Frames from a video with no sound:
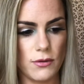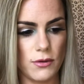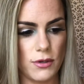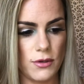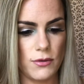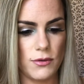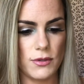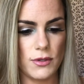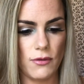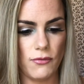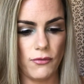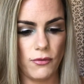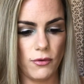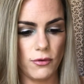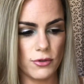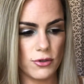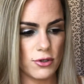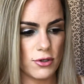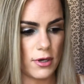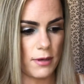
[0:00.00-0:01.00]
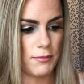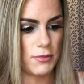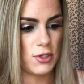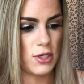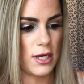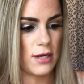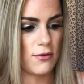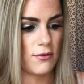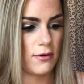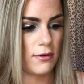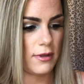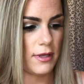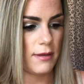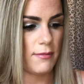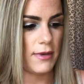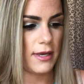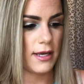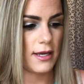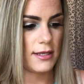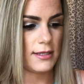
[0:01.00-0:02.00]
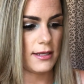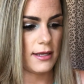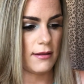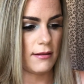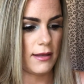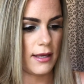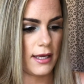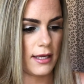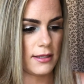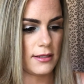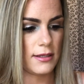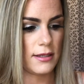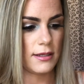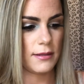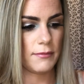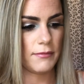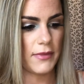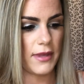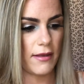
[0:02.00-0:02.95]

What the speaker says: use a full strip generally because they